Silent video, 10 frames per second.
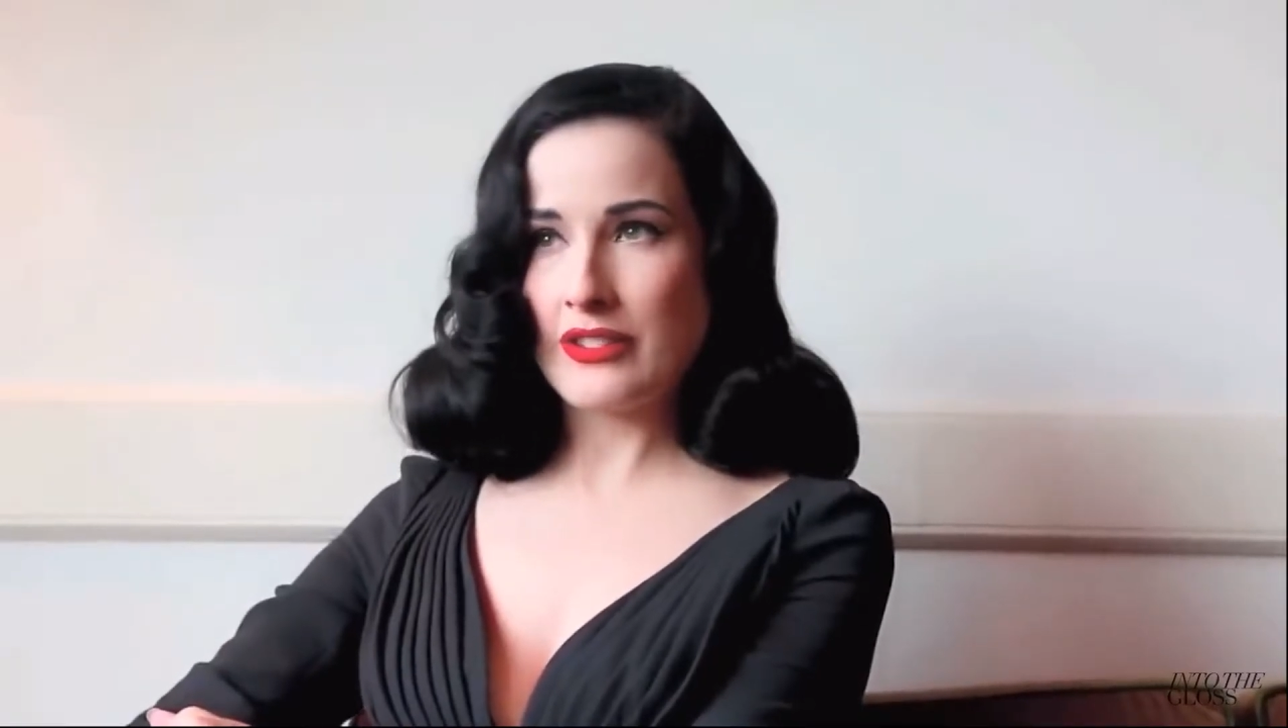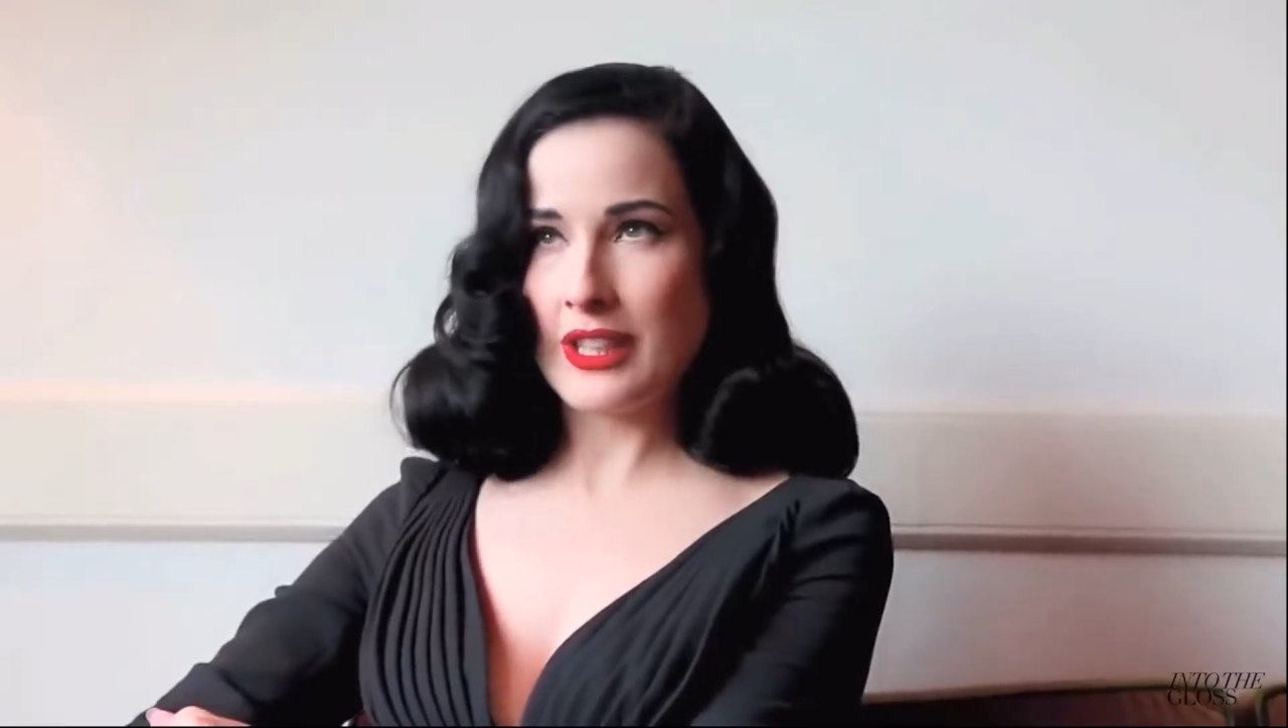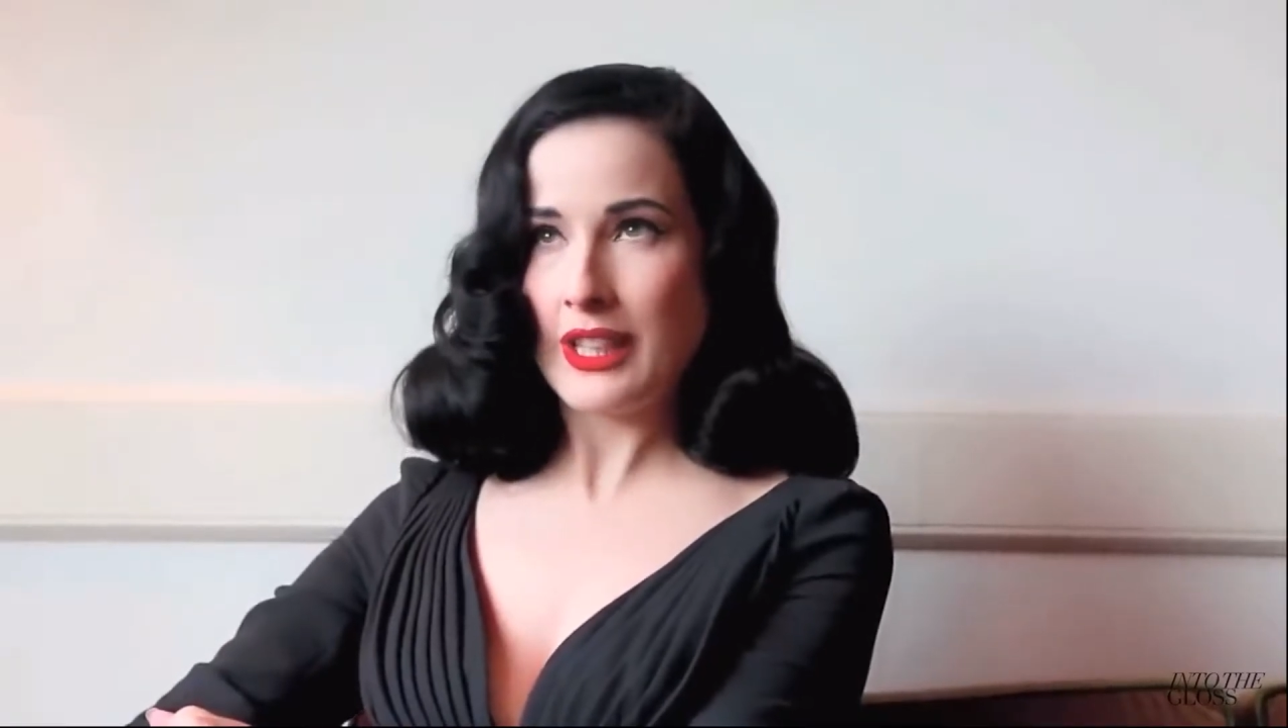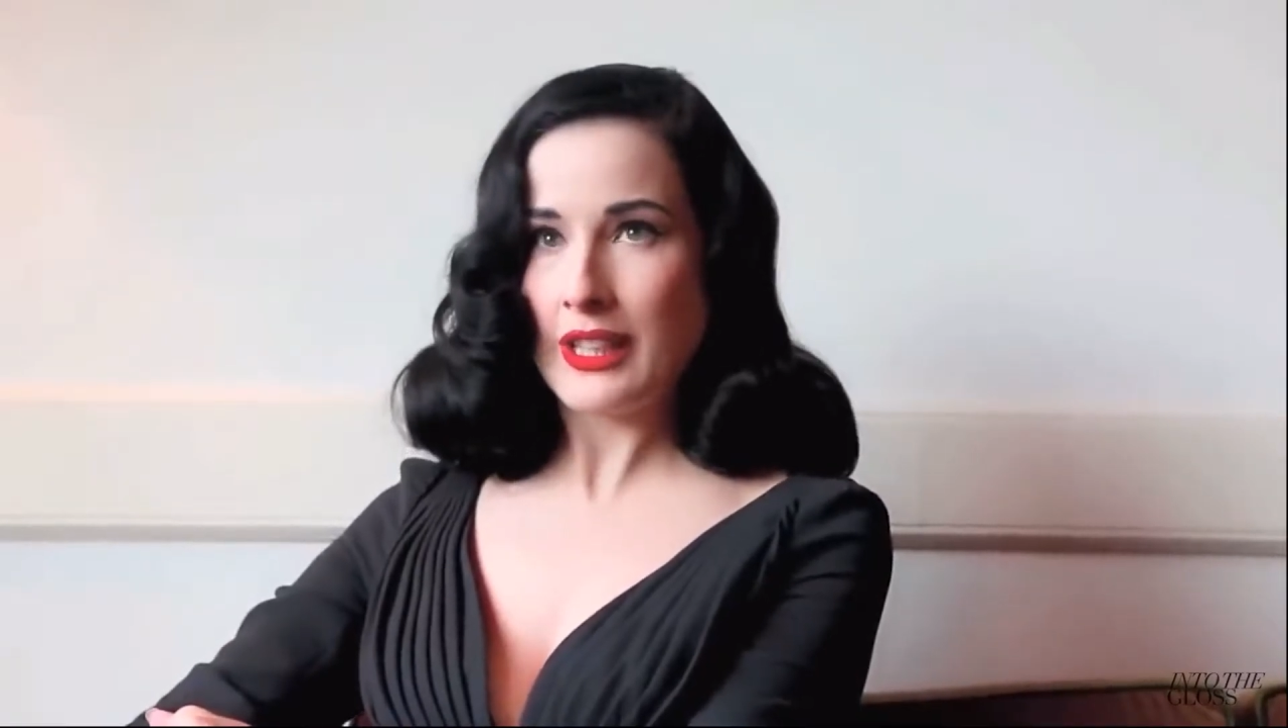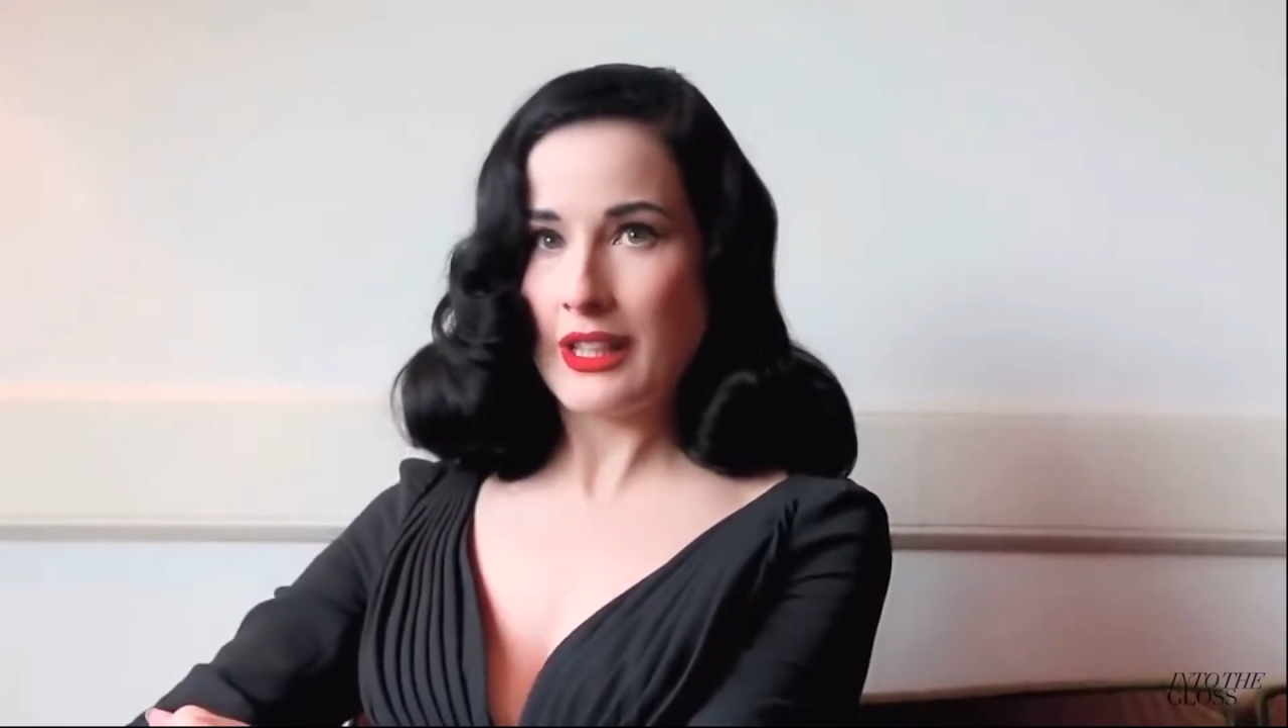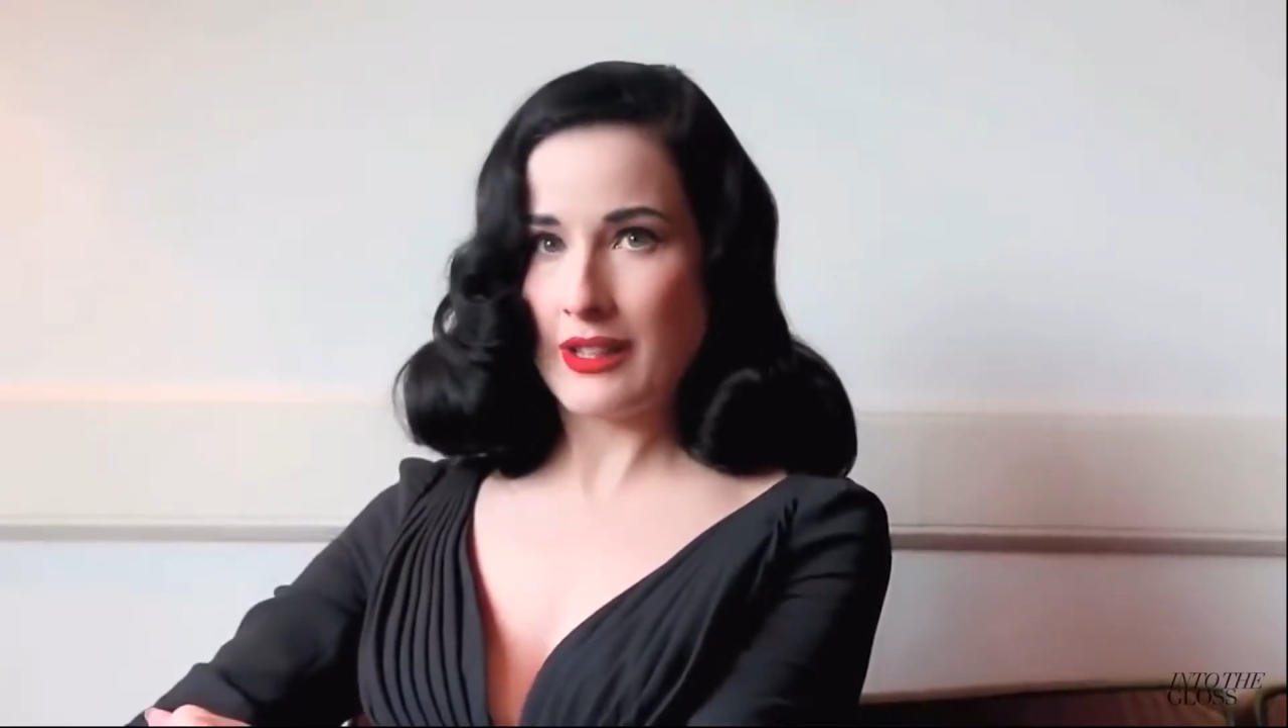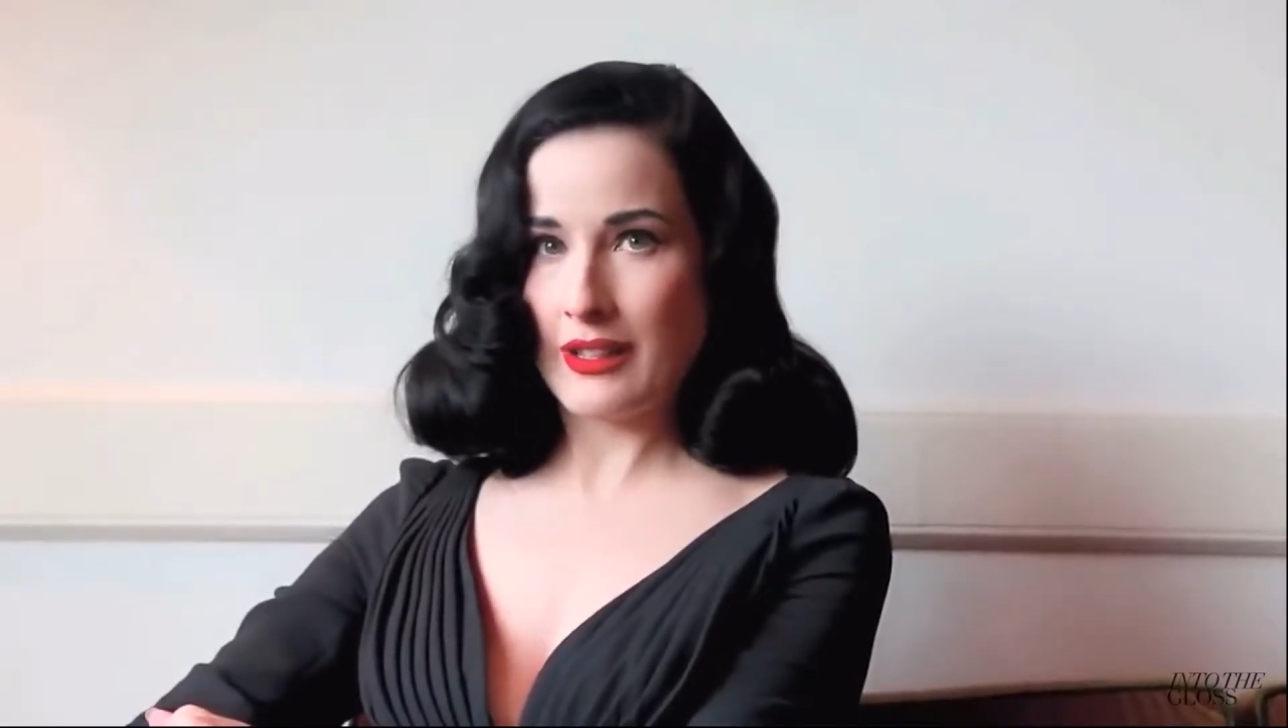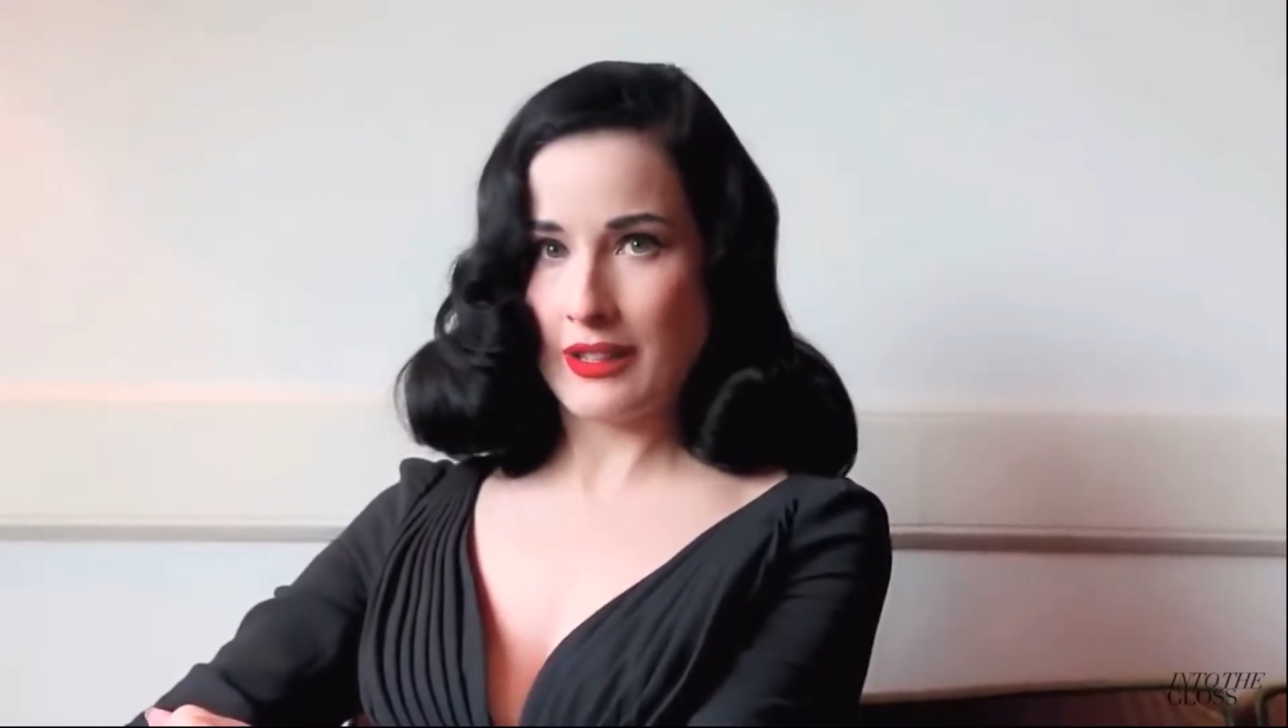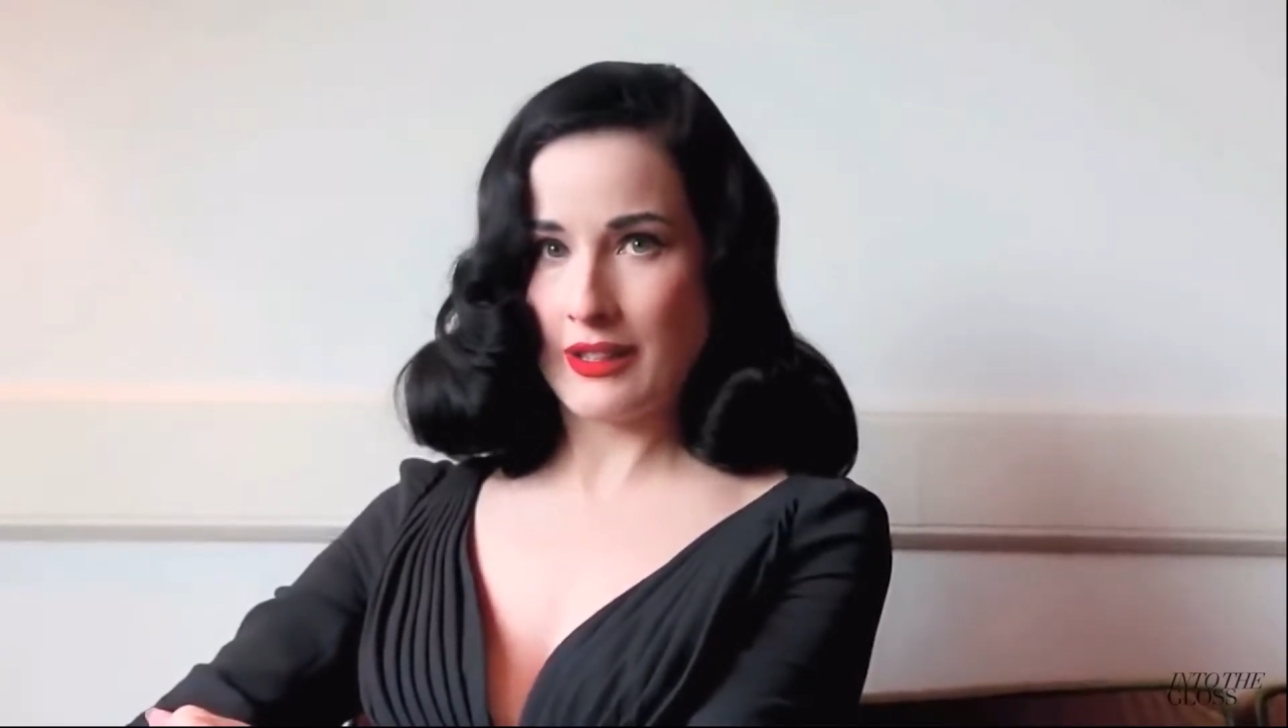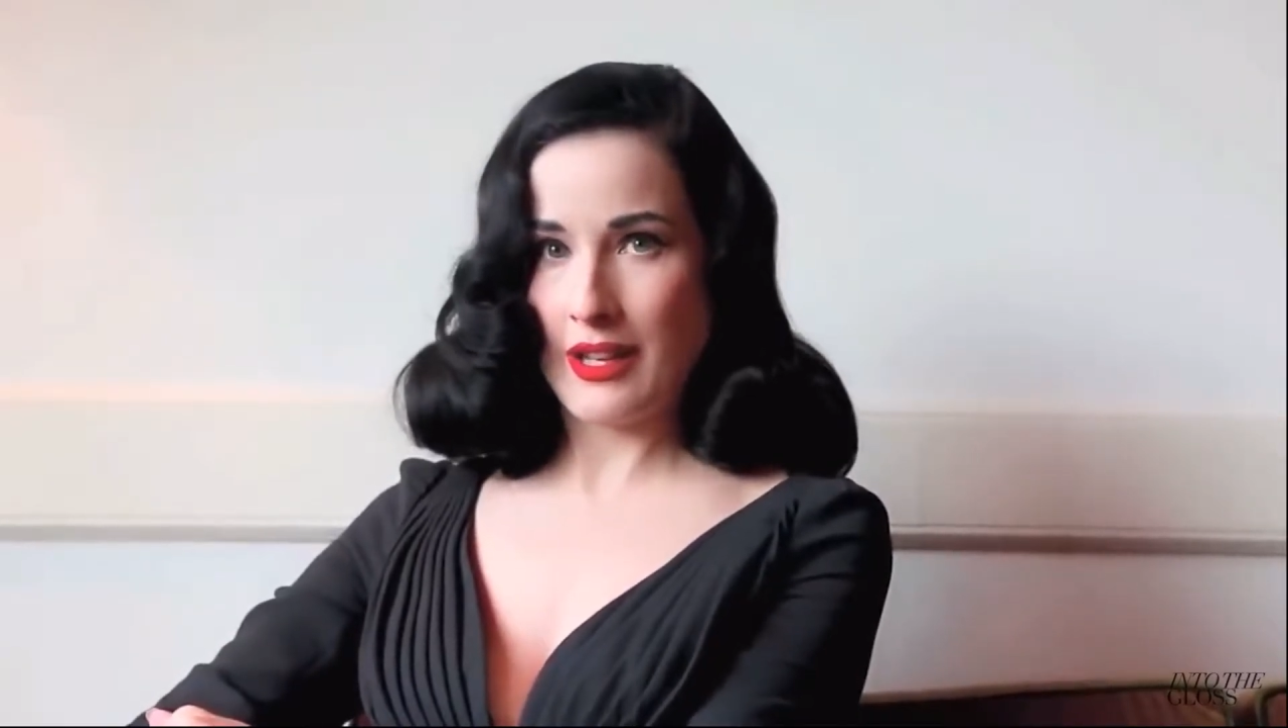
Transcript: seen anything